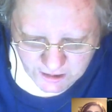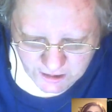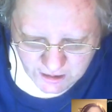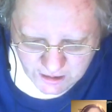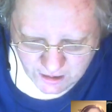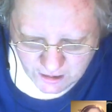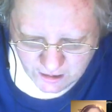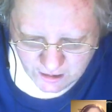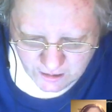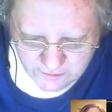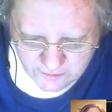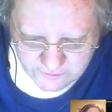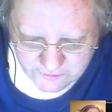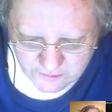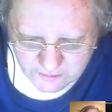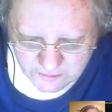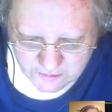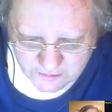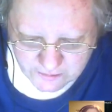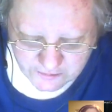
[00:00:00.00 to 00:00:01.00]

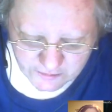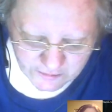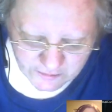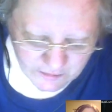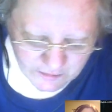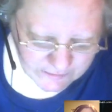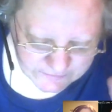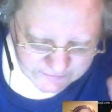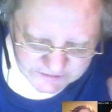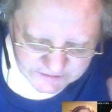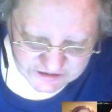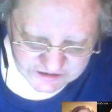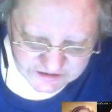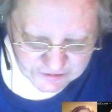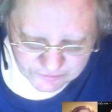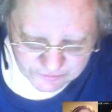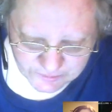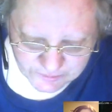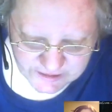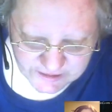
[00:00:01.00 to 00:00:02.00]
I'm just going
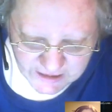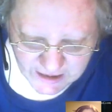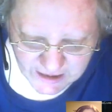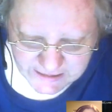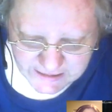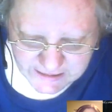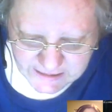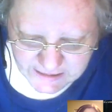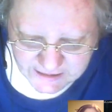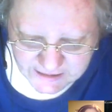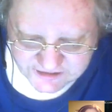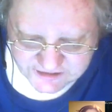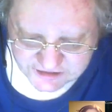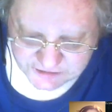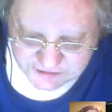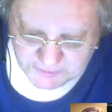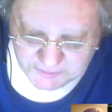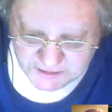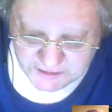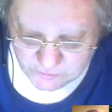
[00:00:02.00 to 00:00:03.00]
to read the headline. It
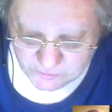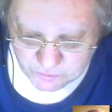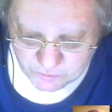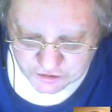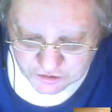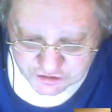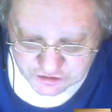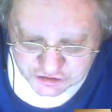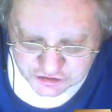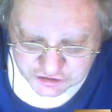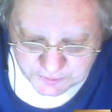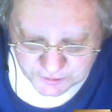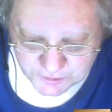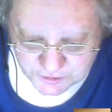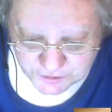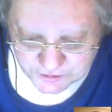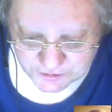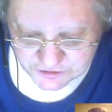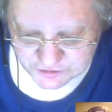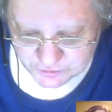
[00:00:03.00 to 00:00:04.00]
says, "Meet the
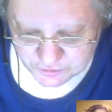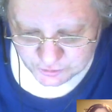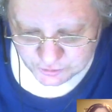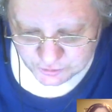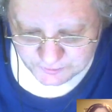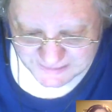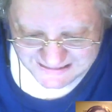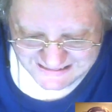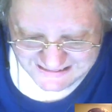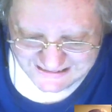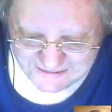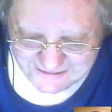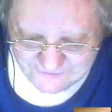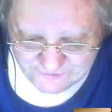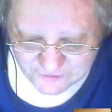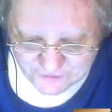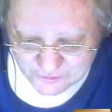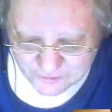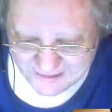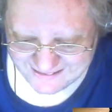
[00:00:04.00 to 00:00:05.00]
worshippers who believe
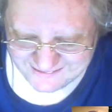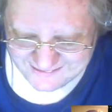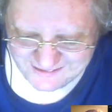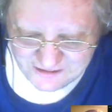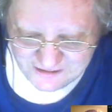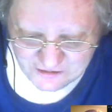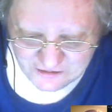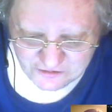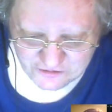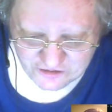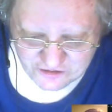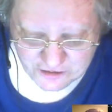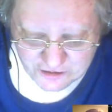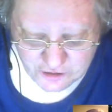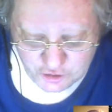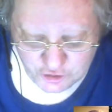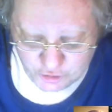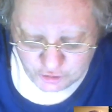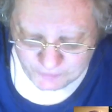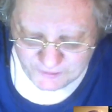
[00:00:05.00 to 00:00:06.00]
they're aliens in
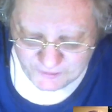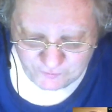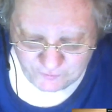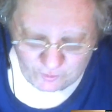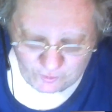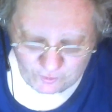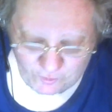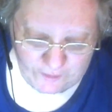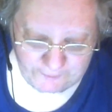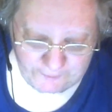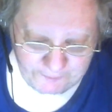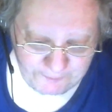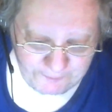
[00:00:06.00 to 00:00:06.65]
human form."